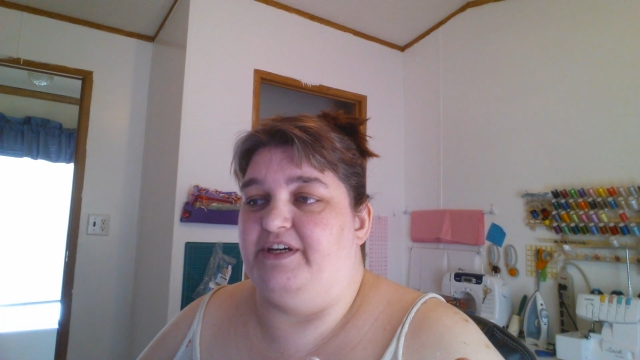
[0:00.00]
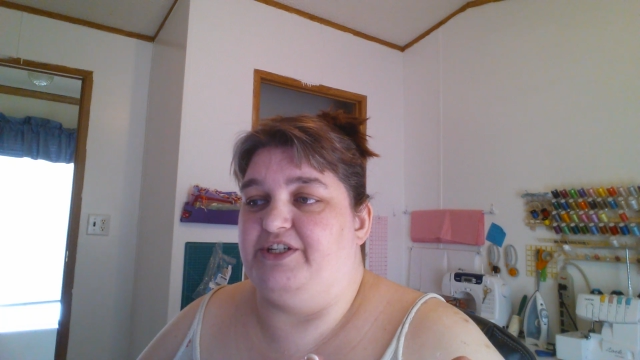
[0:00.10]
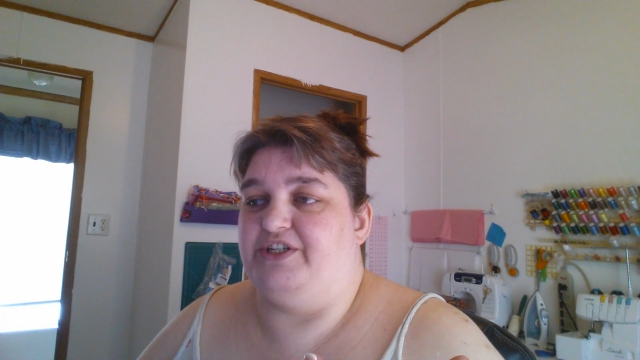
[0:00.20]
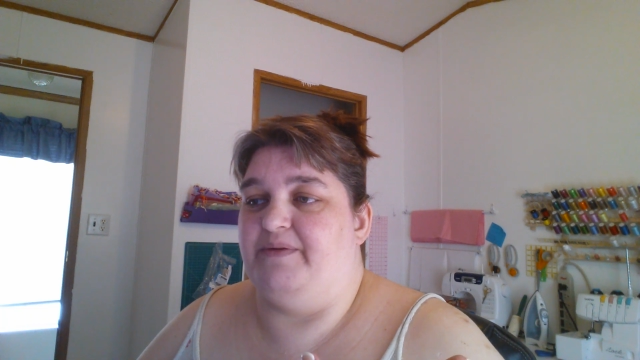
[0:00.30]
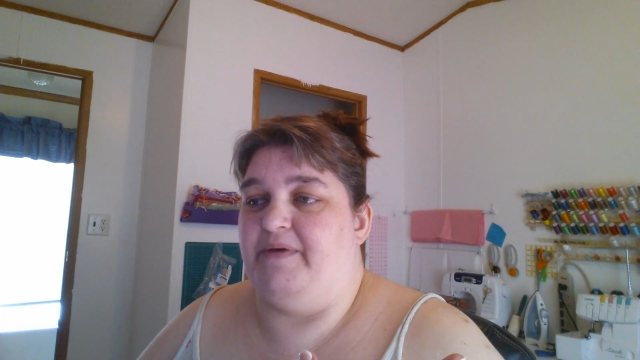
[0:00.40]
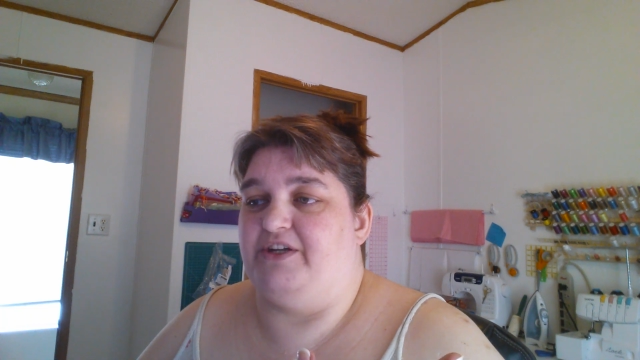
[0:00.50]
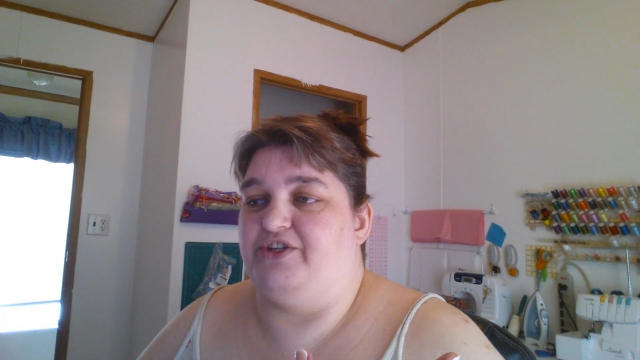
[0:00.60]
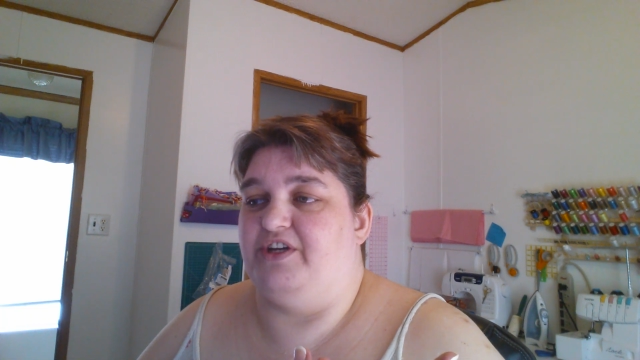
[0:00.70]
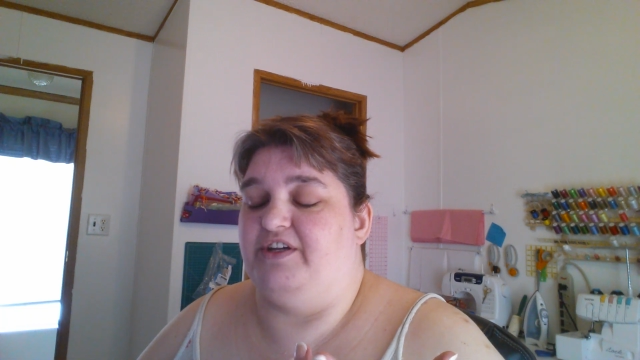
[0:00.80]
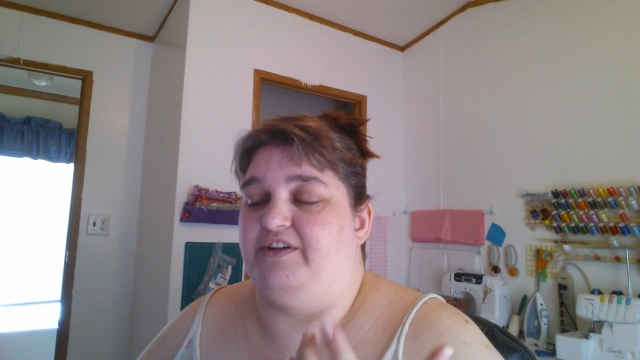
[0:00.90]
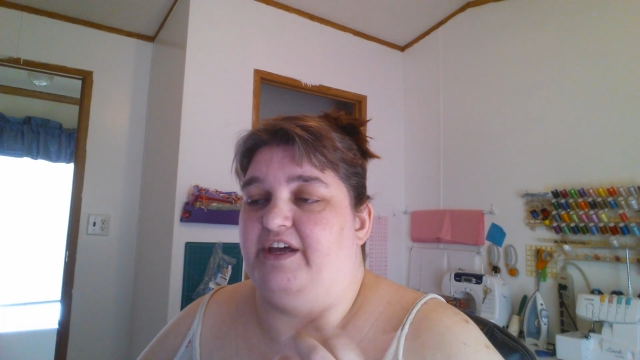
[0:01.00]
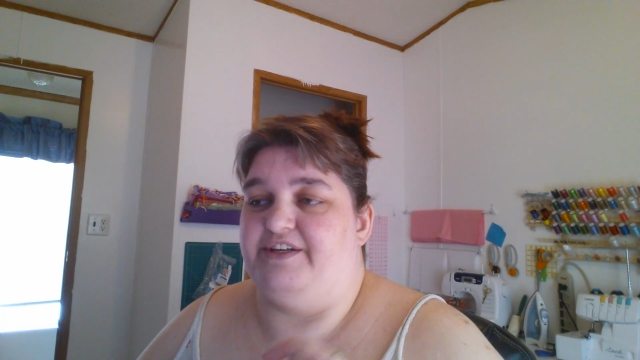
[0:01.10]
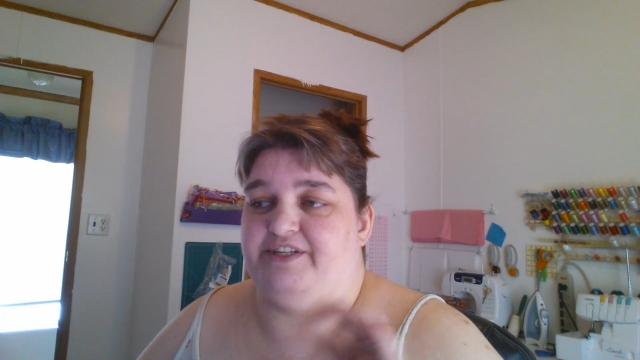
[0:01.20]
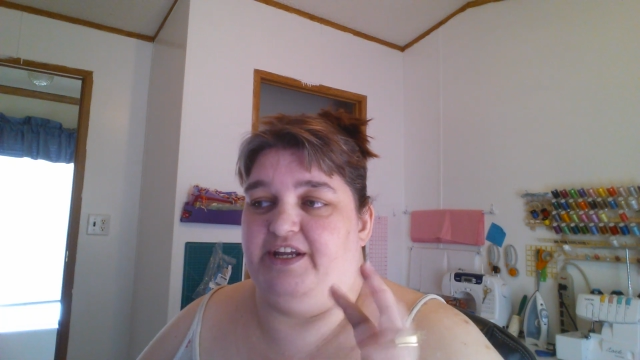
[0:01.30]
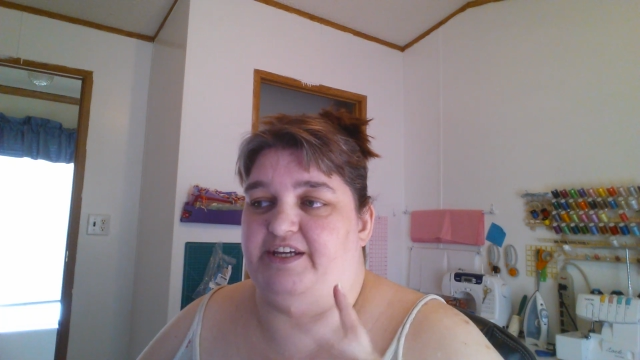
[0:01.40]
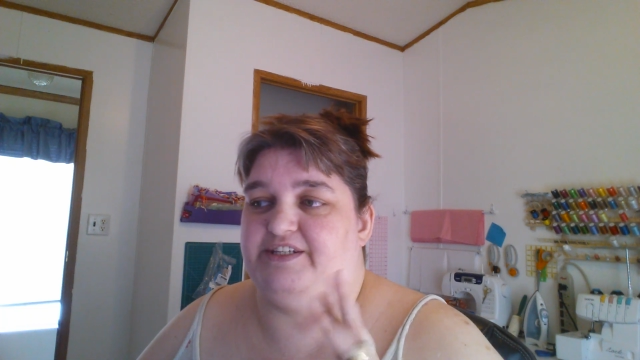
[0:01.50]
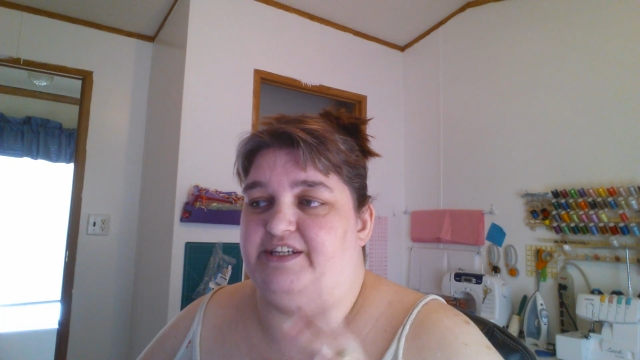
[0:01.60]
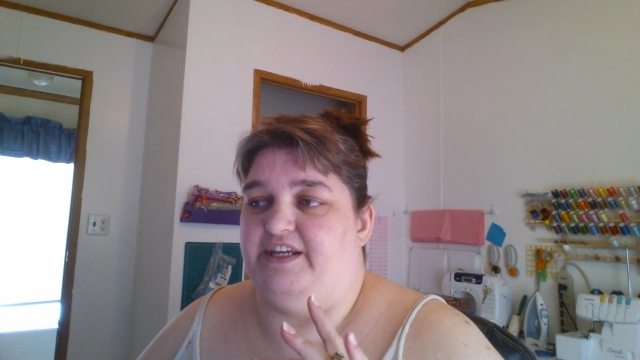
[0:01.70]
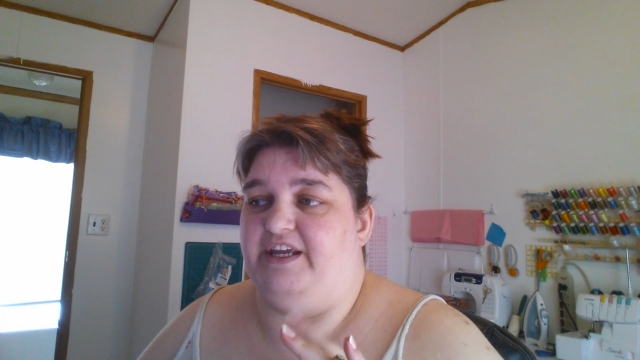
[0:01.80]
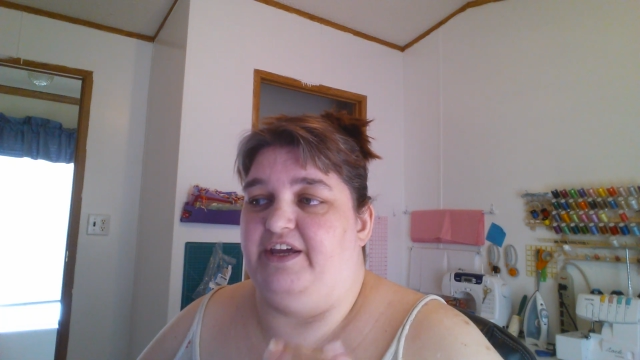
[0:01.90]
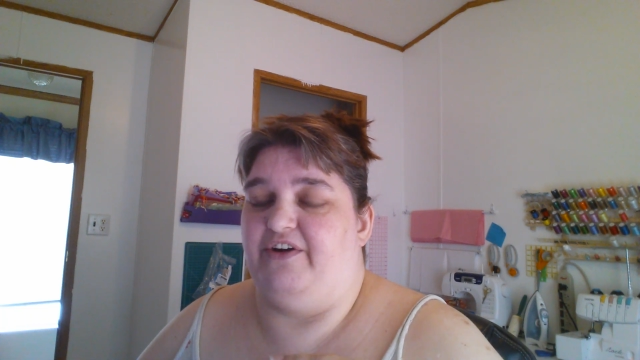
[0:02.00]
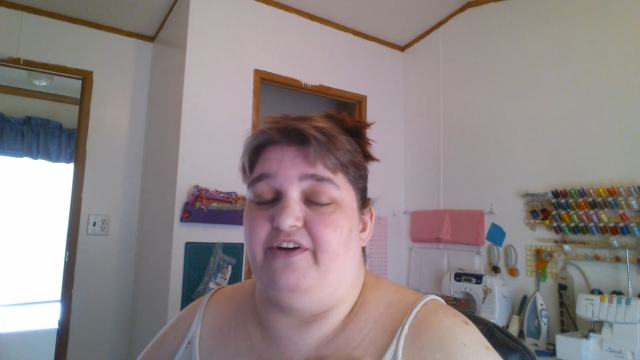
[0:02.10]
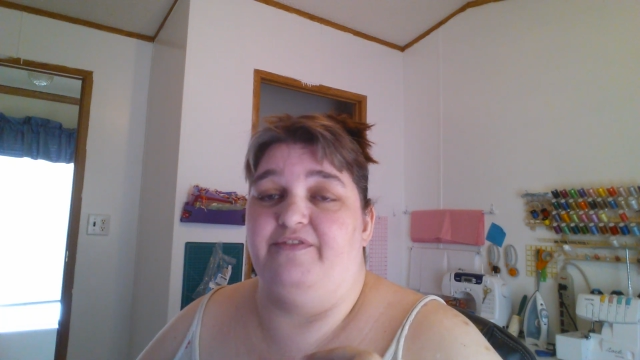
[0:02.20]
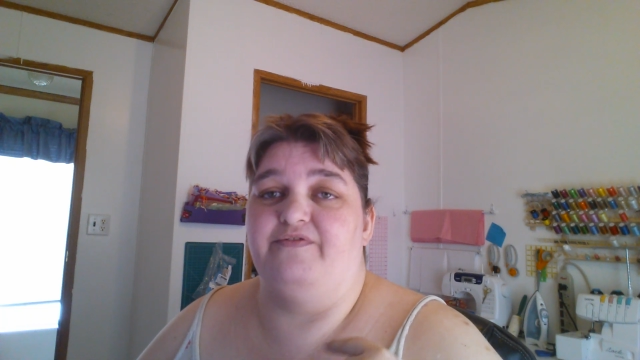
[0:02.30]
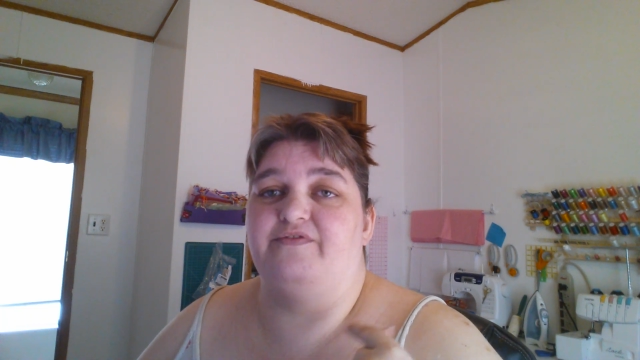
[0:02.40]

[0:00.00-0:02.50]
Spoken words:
that she mentioned as an STD, or